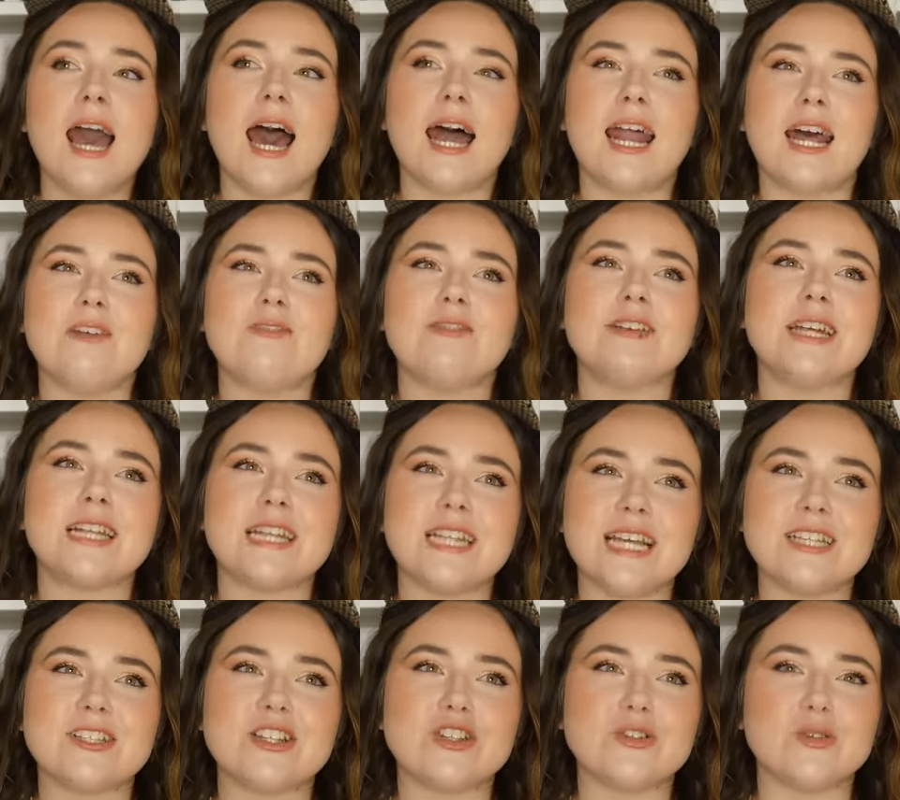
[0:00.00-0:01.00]
And I feel like
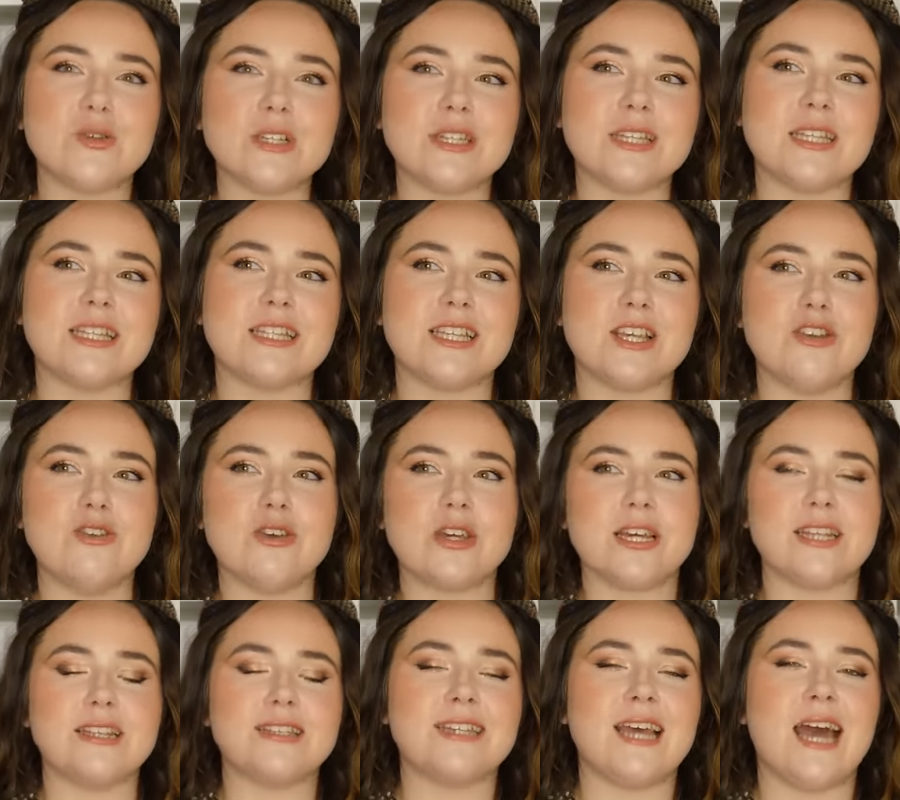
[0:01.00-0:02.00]
there's just authors that you
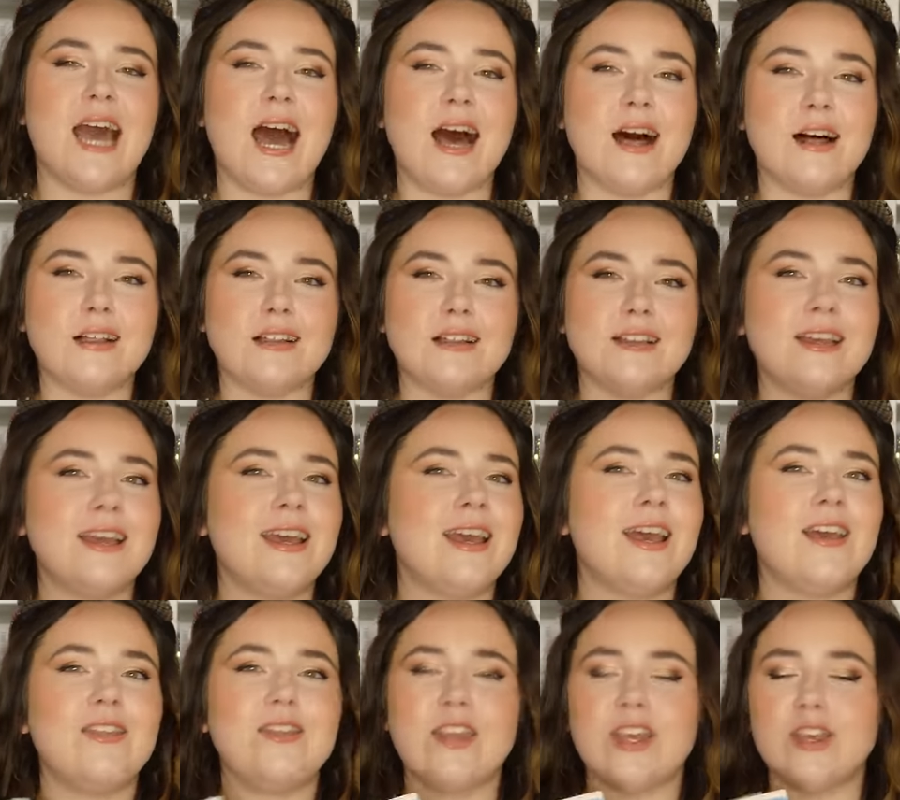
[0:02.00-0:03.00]
can tell
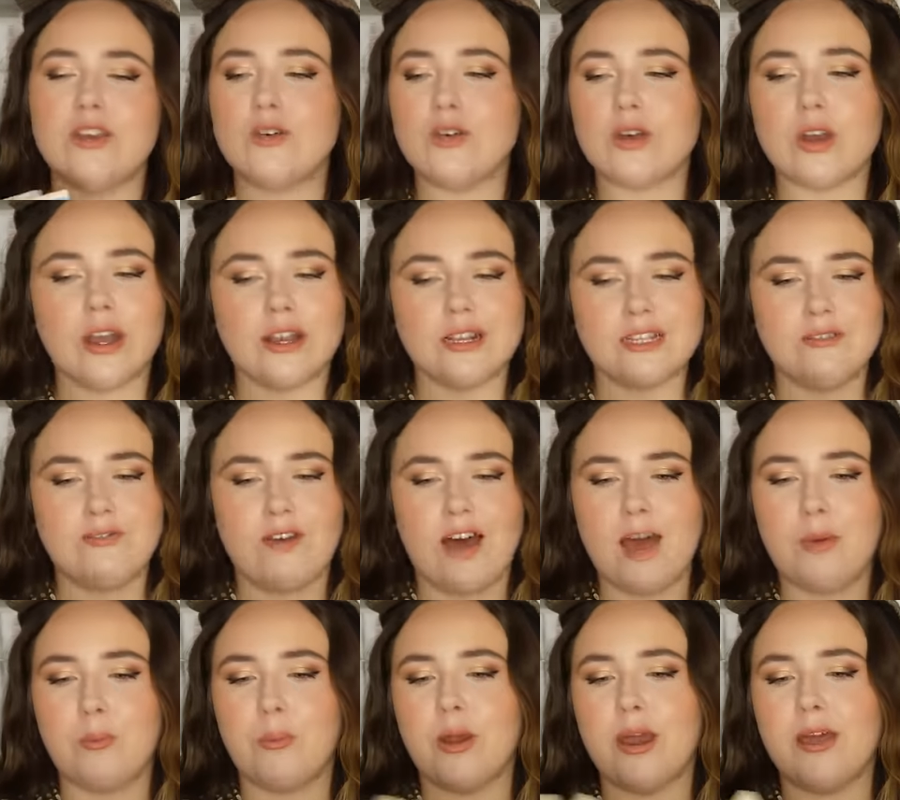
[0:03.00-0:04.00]
that you're going to
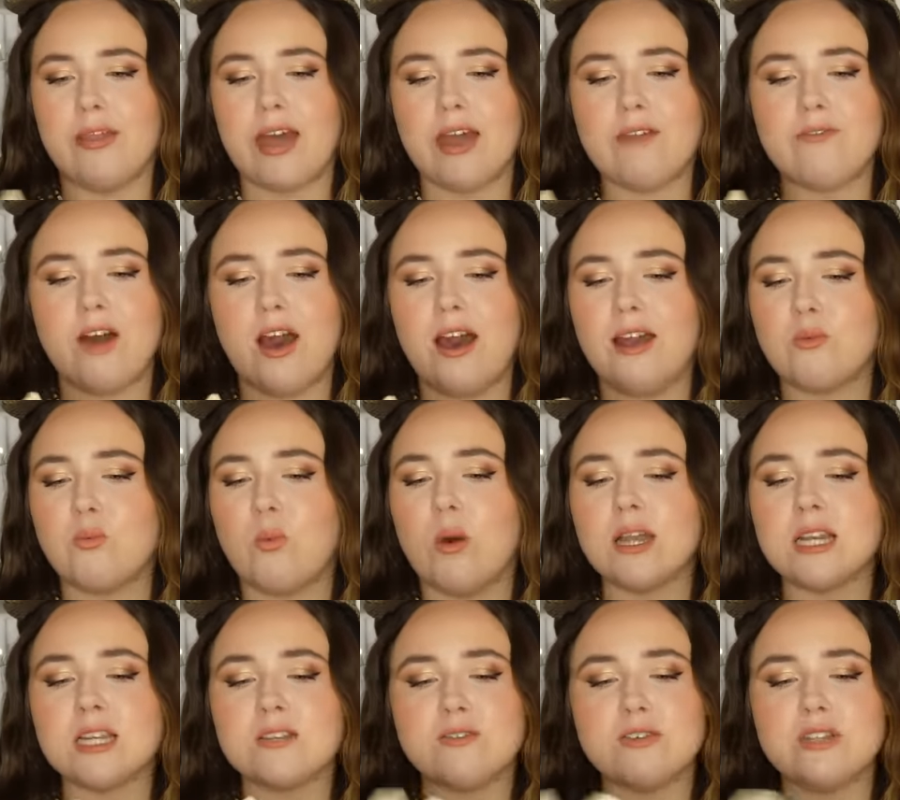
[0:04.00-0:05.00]
vibe with. I've heard
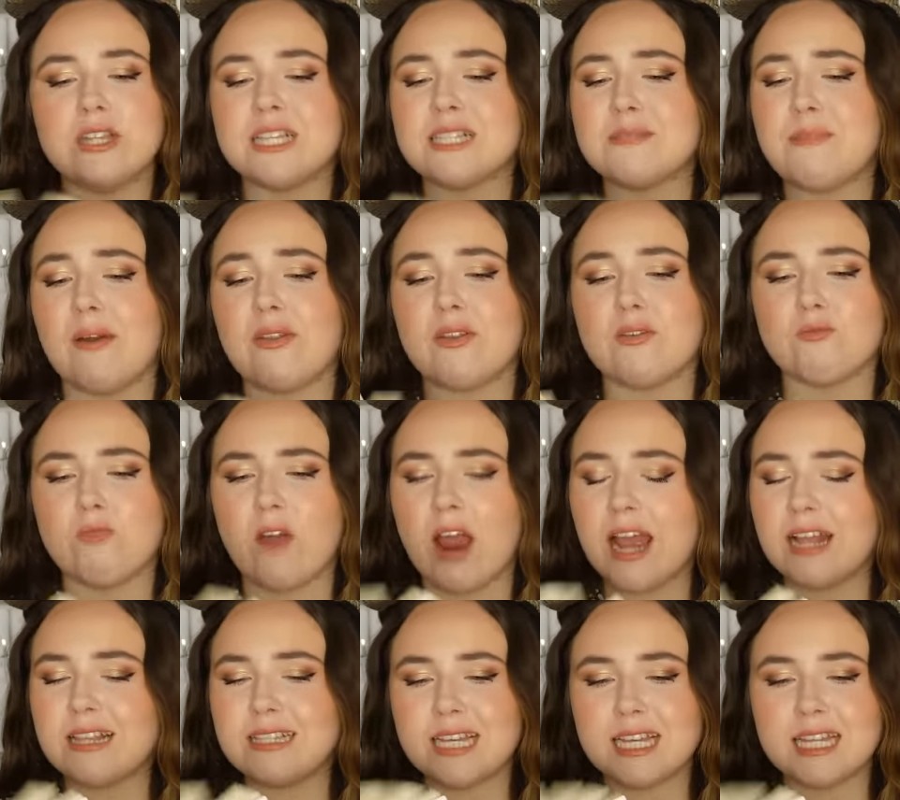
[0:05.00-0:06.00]
wonderful things about the
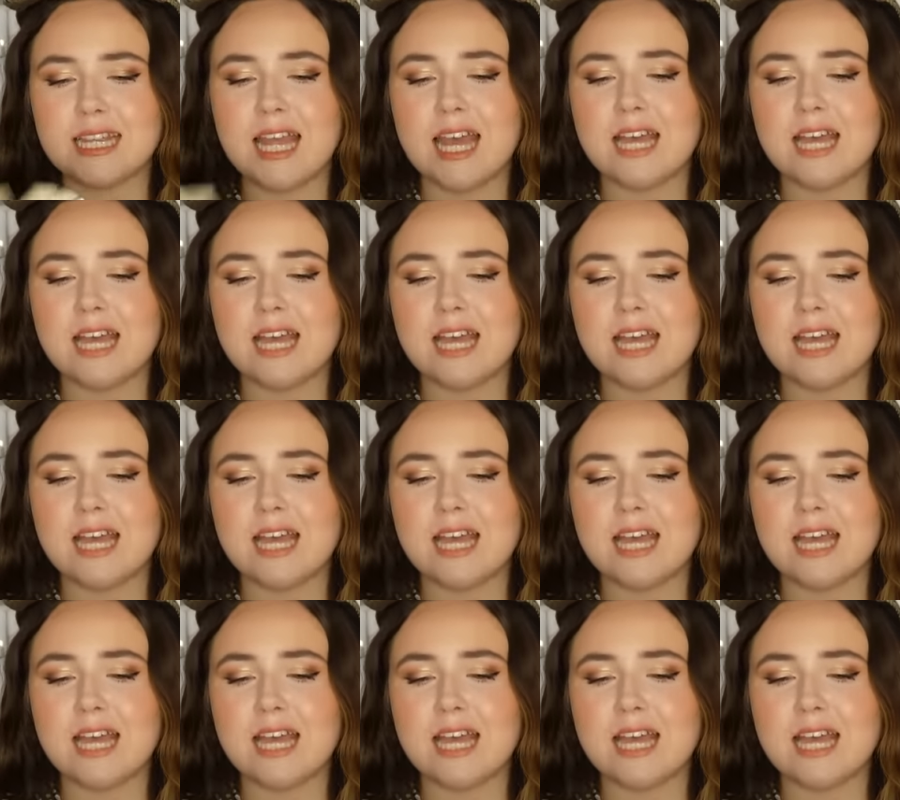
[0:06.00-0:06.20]
writing in